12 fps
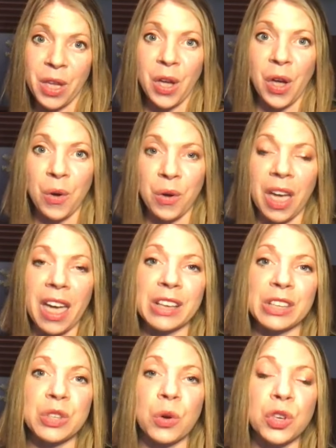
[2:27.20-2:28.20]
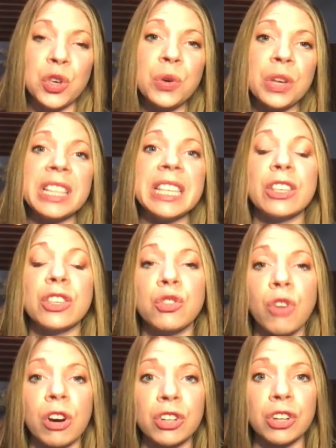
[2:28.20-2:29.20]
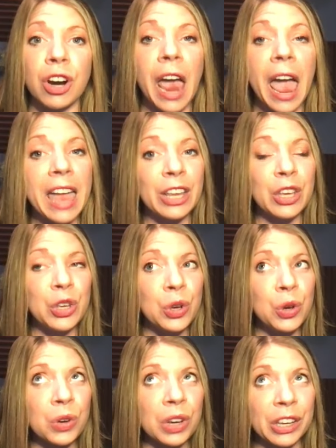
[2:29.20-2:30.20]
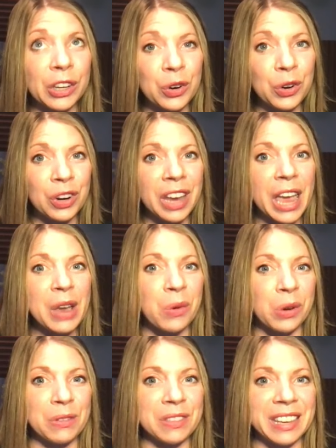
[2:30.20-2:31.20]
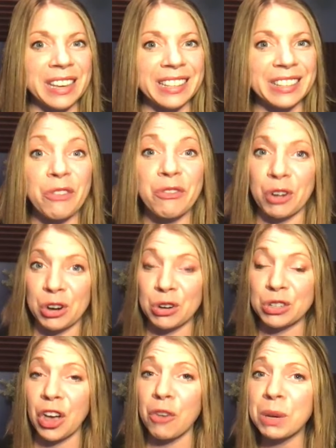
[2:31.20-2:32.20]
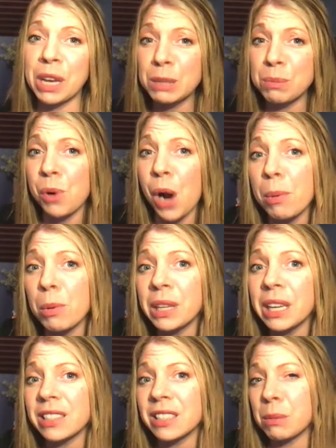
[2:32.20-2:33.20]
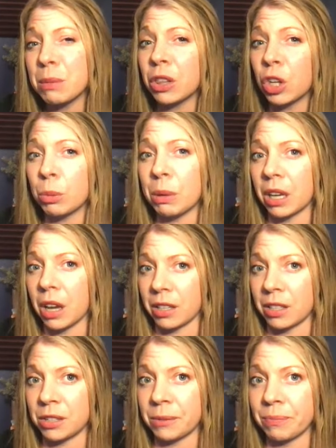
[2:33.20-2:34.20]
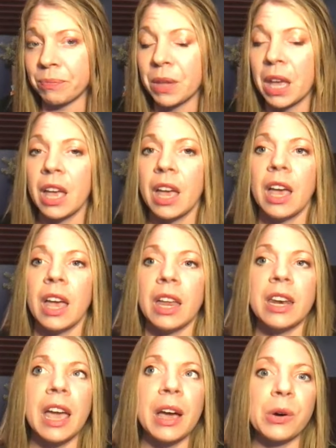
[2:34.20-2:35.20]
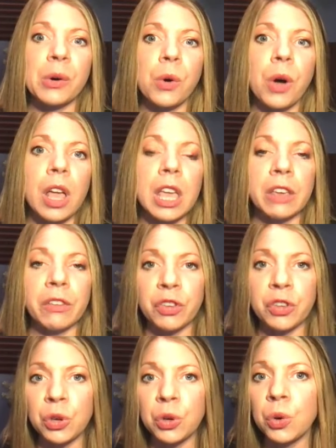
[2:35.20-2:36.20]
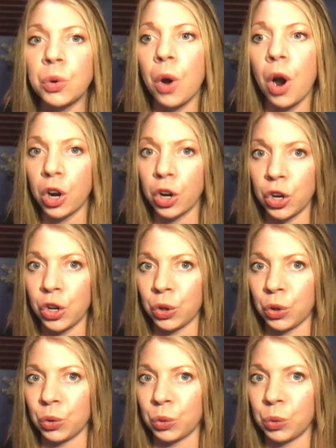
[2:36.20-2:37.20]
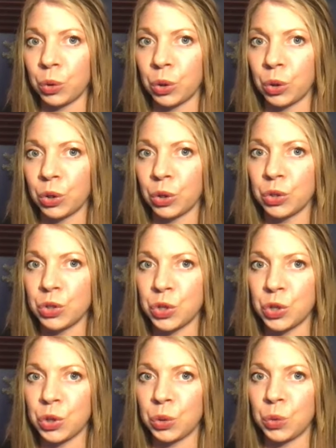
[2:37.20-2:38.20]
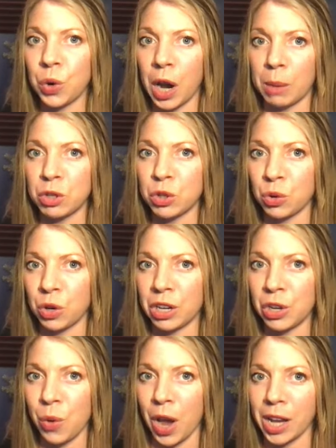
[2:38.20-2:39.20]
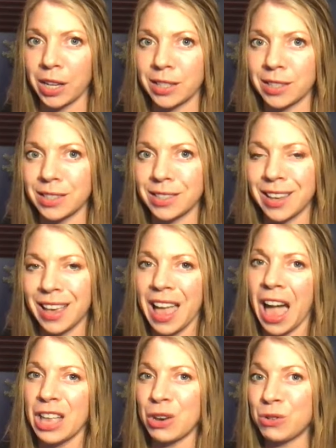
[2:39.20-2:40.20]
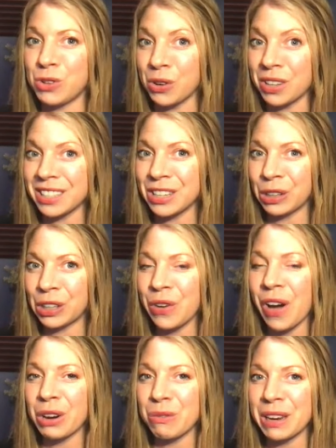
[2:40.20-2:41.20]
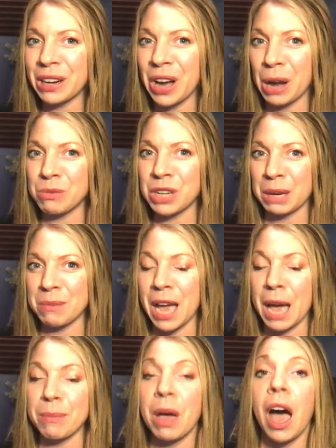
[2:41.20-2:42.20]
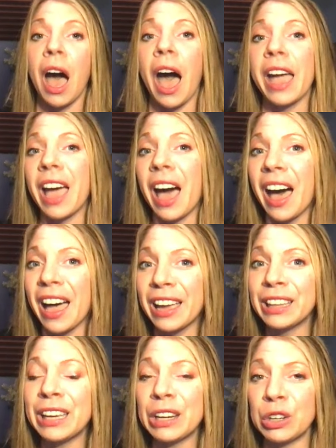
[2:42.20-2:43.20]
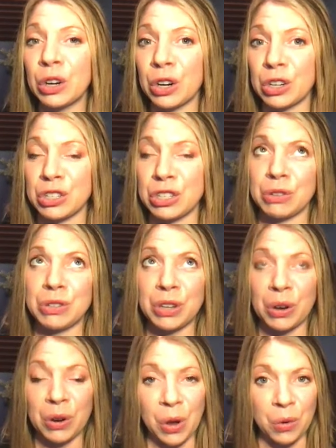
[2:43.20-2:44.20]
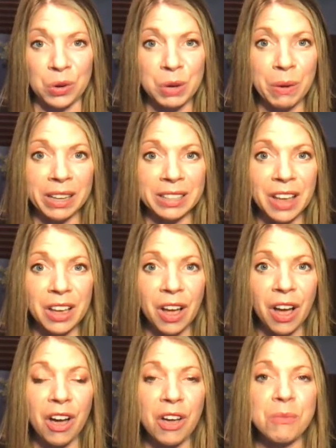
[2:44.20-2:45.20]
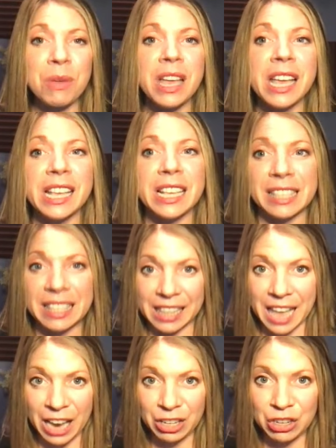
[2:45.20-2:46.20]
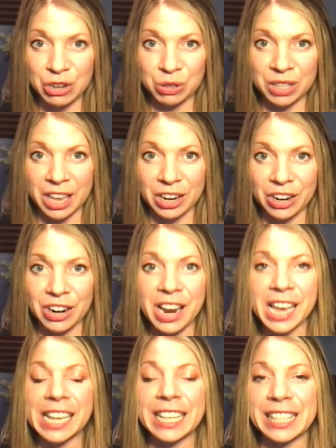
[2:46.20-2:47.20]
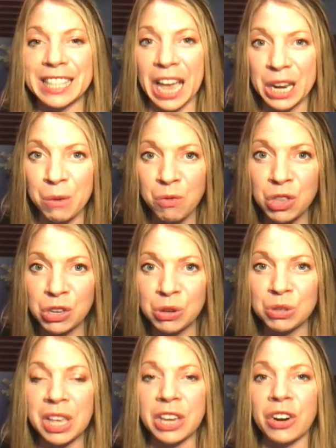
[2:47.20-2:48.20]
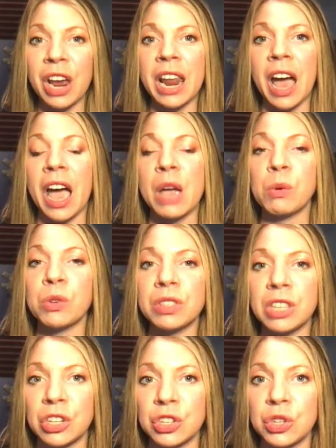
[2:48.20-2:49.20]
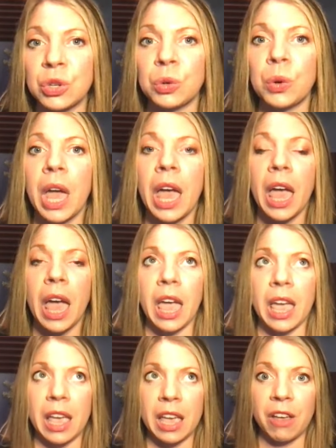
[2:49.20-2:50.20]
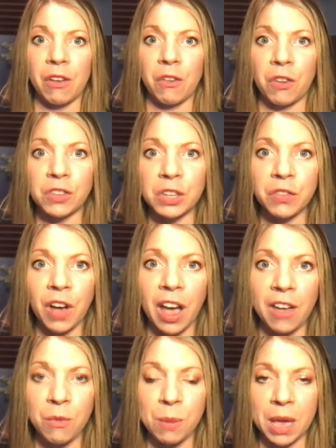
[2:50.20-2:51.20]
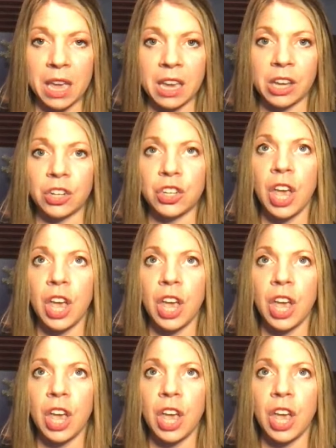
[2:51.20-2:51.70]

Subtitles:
Okay, so you can see the structure and you can create one of these for yourself, because probably it's going to be a little bit custom. Now, if you are new to object-oriented UX and you don't necessarily know how to read an object map, I highly encourage you to go to OOUX.com/newsletter, sign up for the newsletter, and I will send you a 55-page,